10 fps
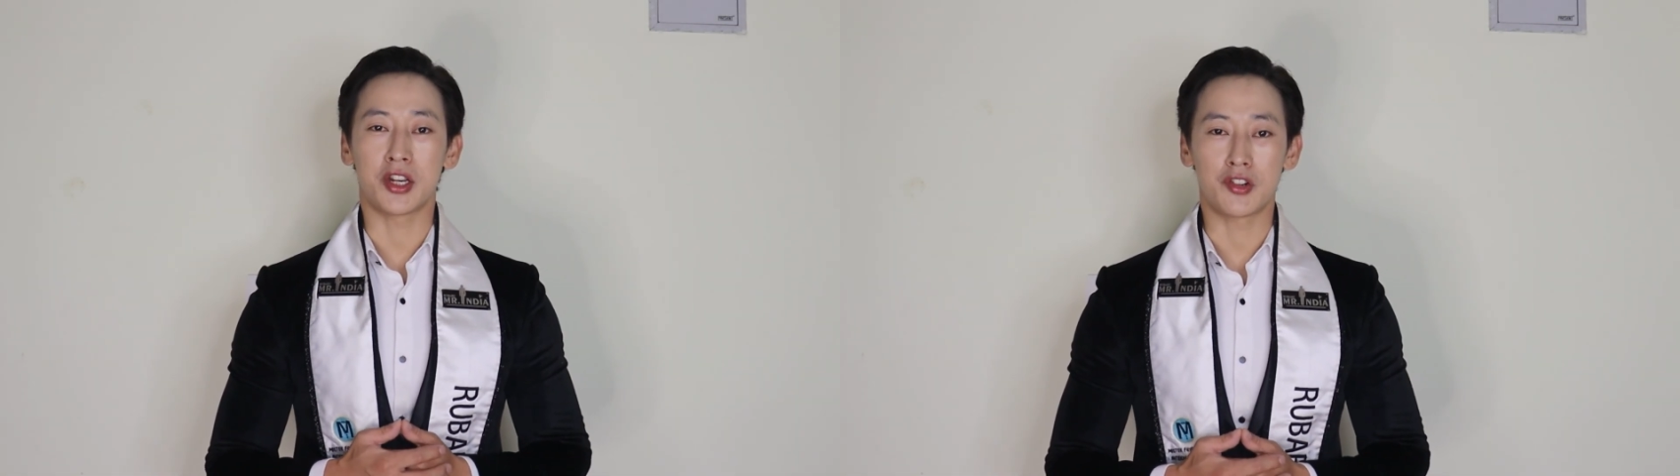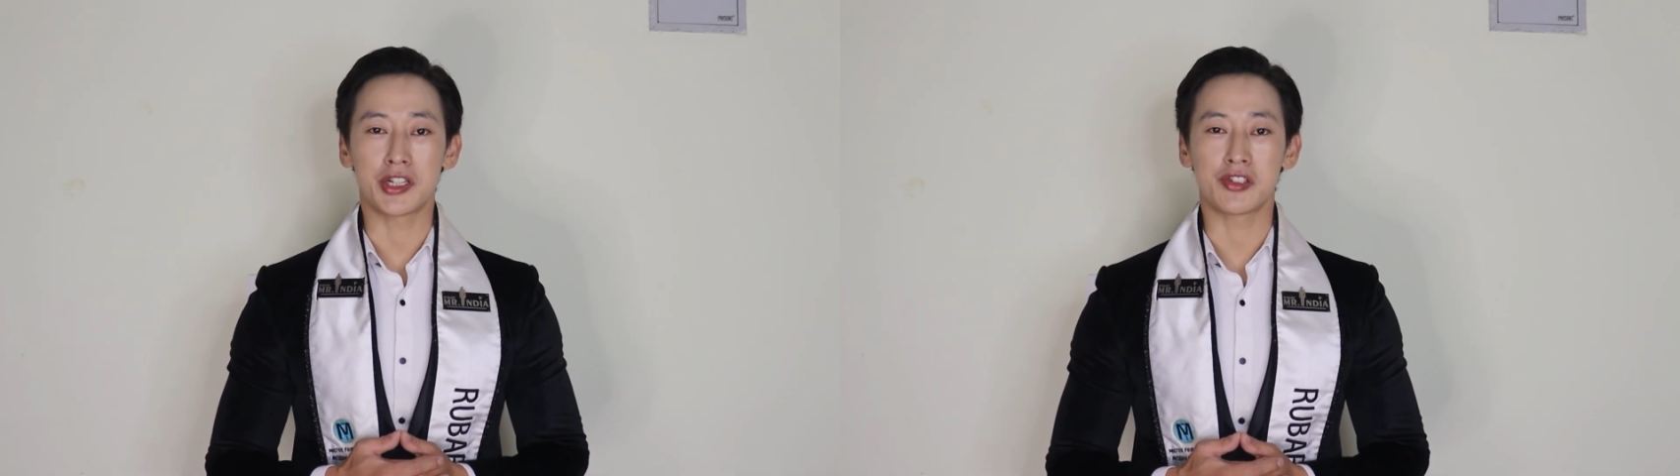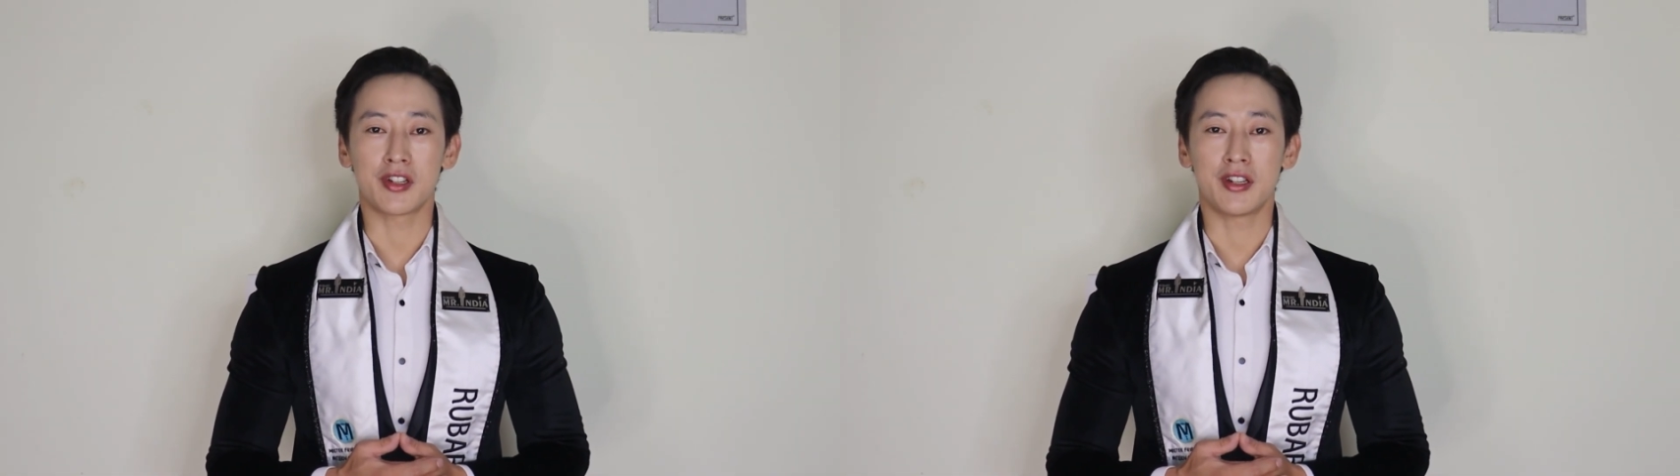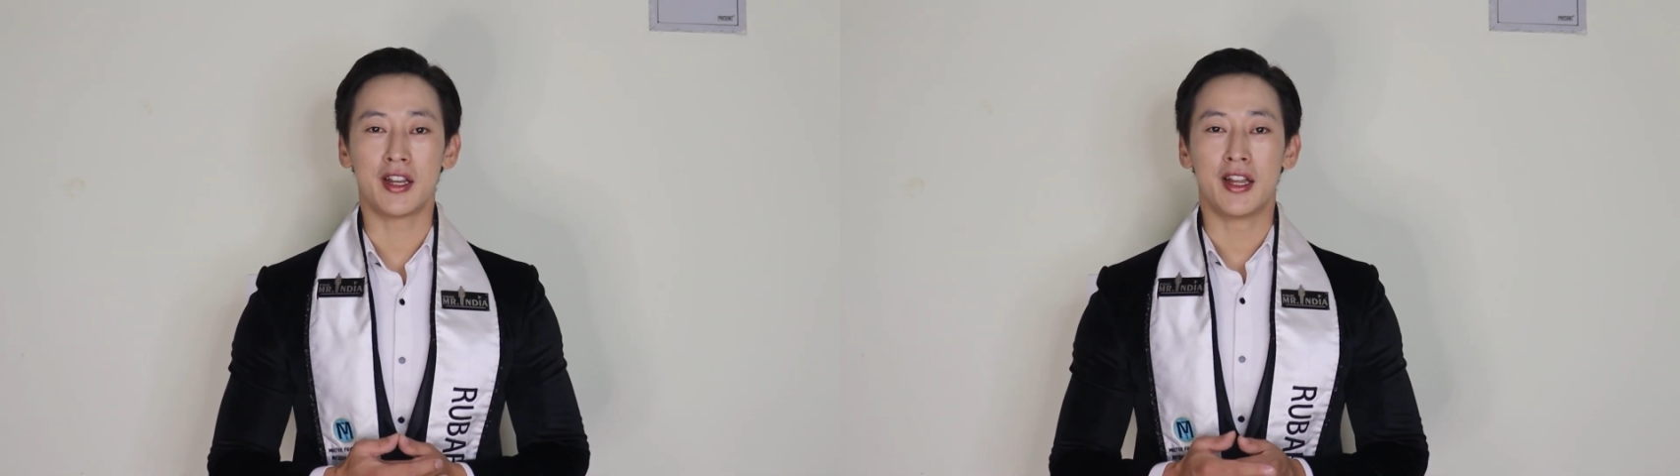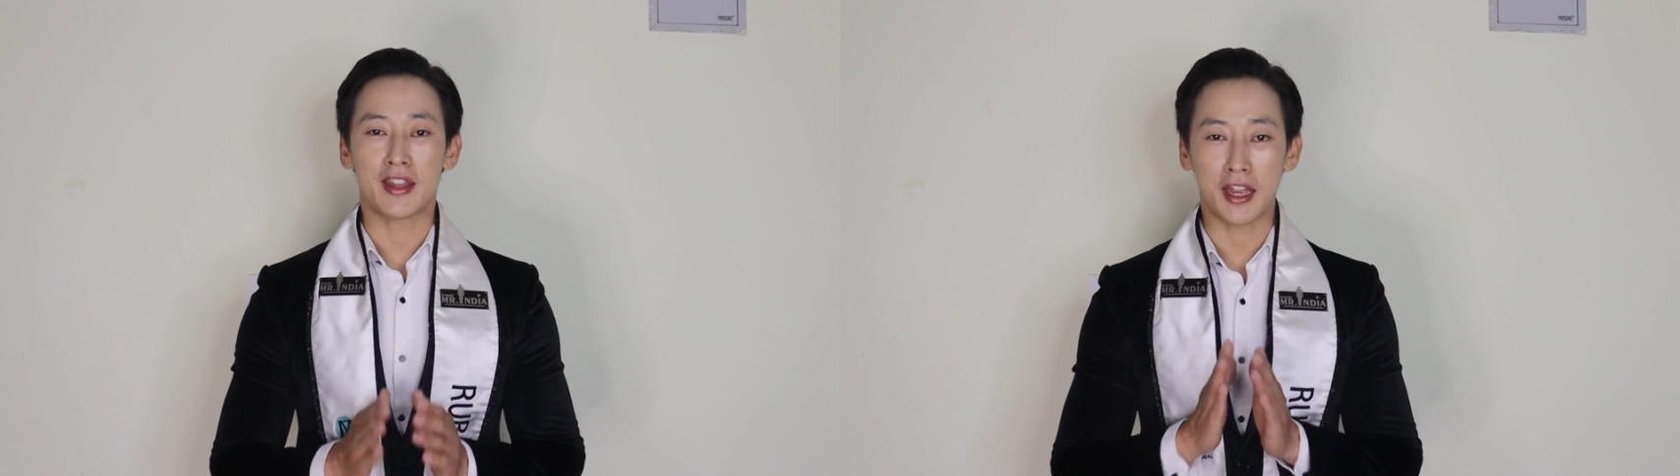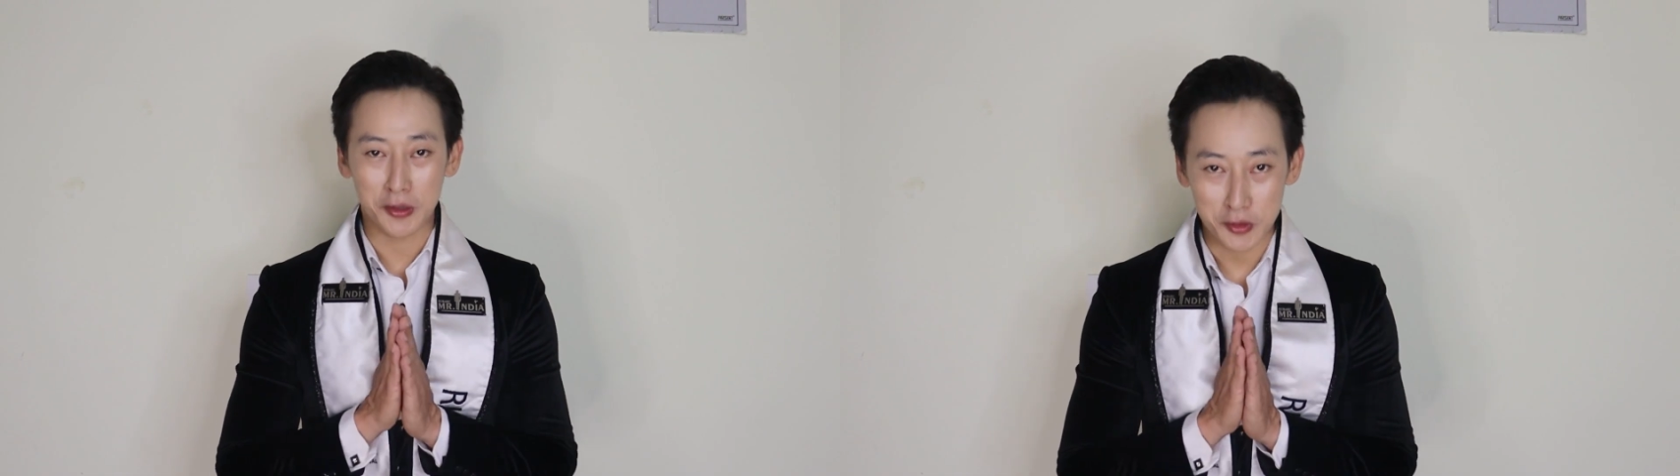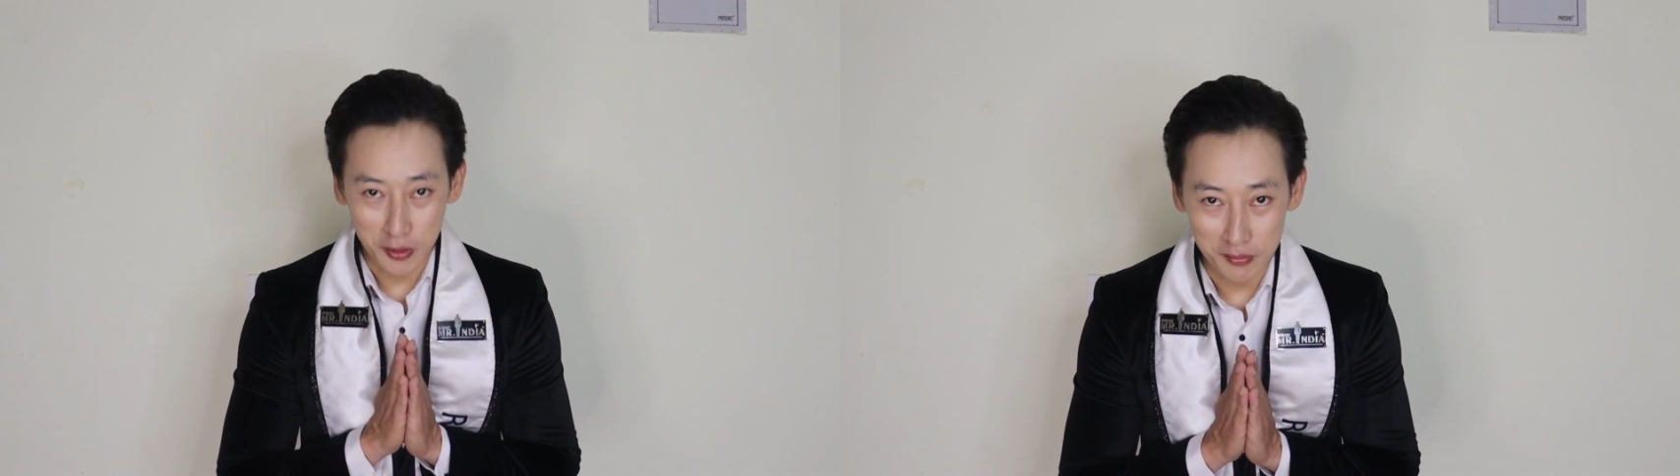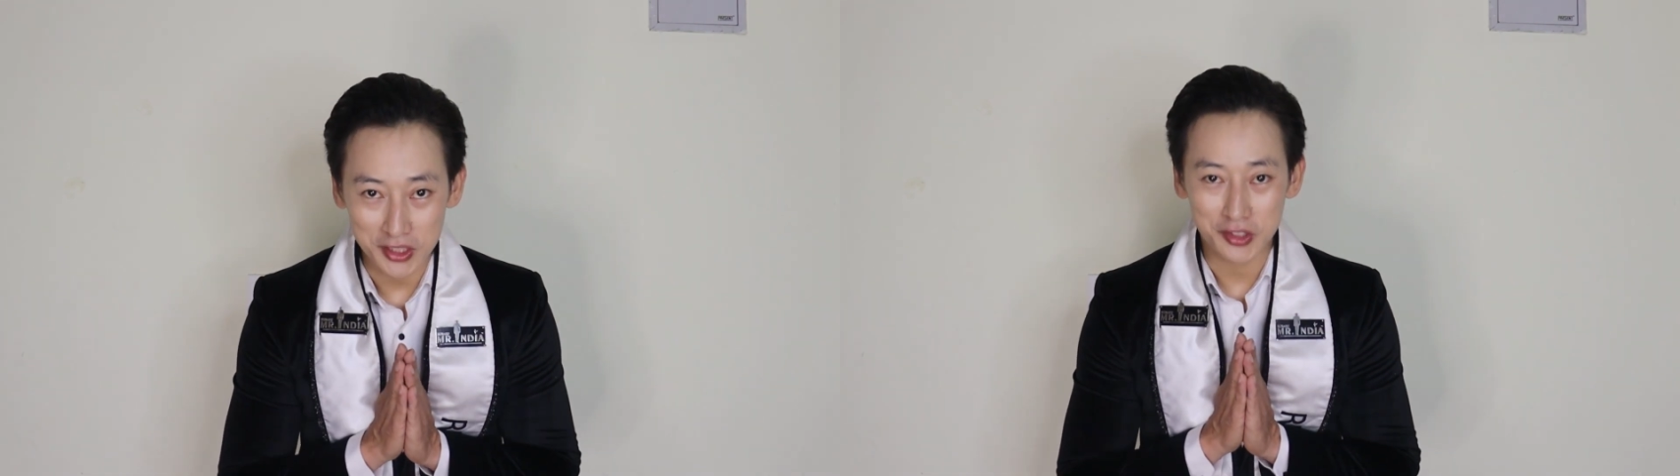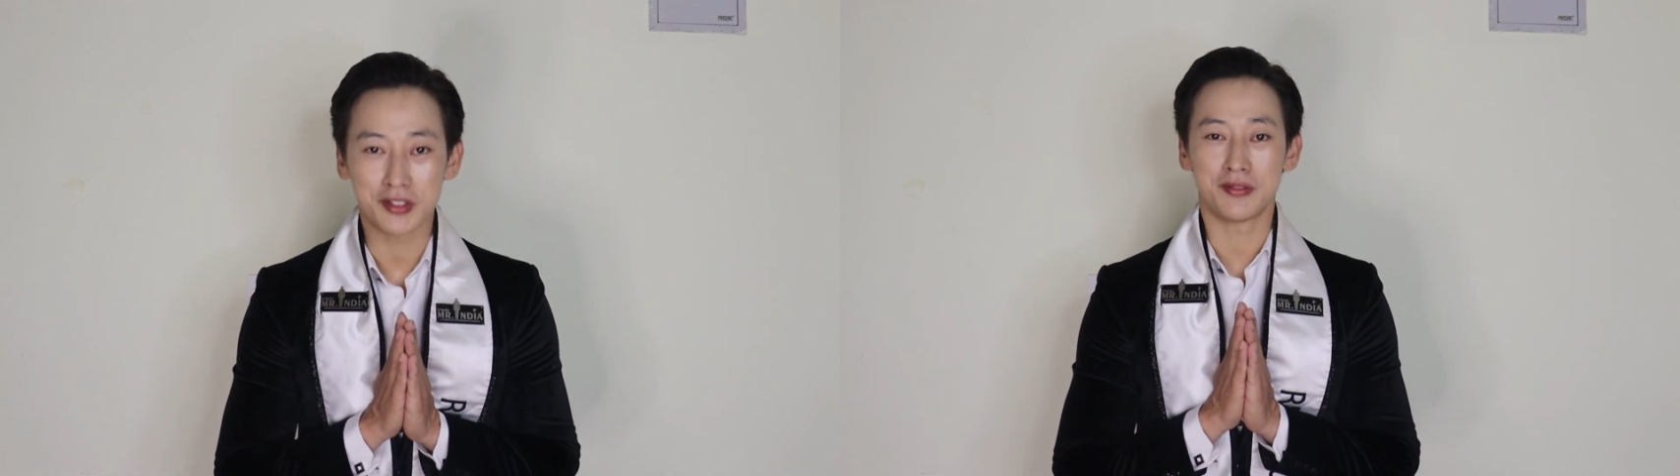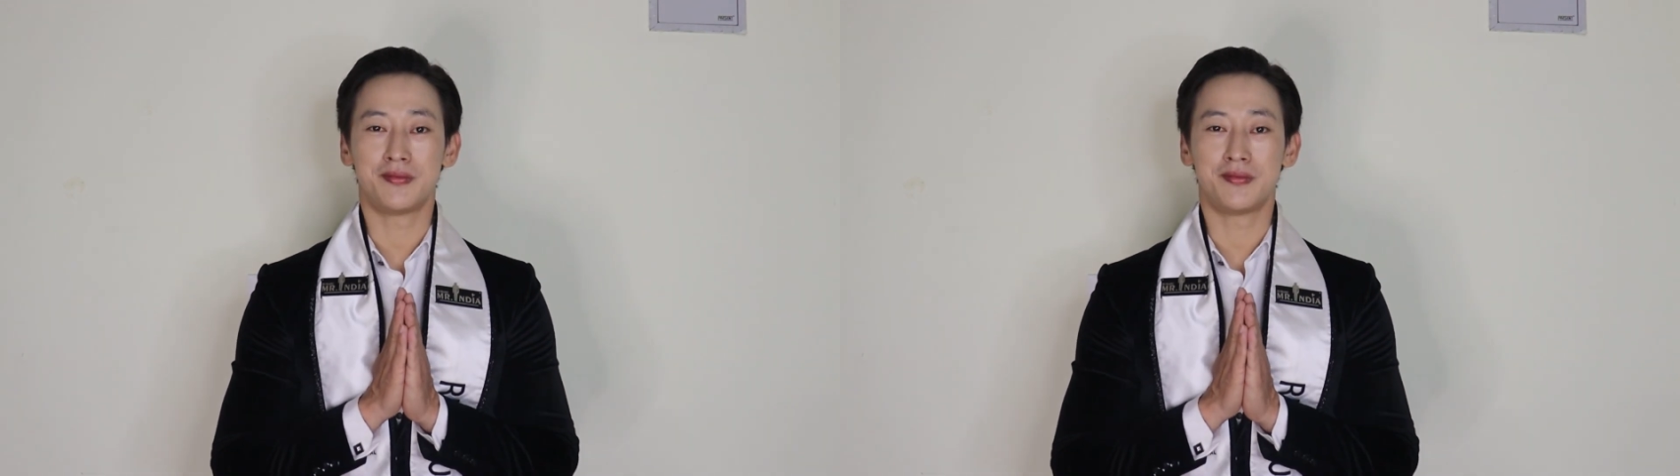tradition. Thank you so much.